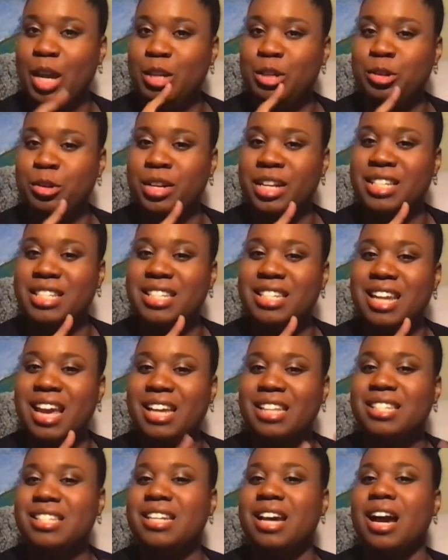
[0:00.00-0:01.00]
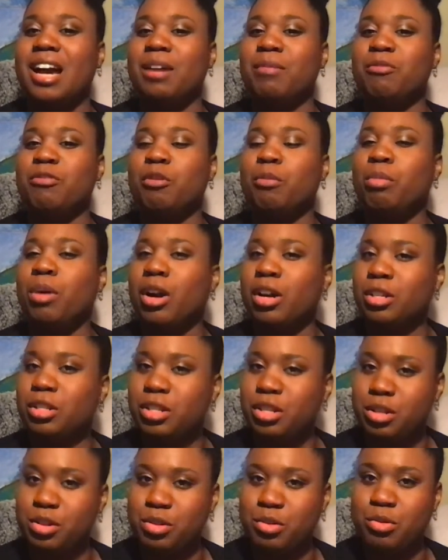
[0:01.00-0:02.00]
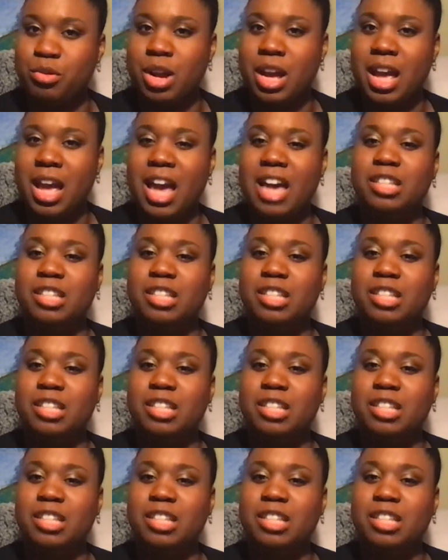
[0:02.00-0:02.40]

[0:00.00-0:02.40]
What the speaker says: Join us next time for part 2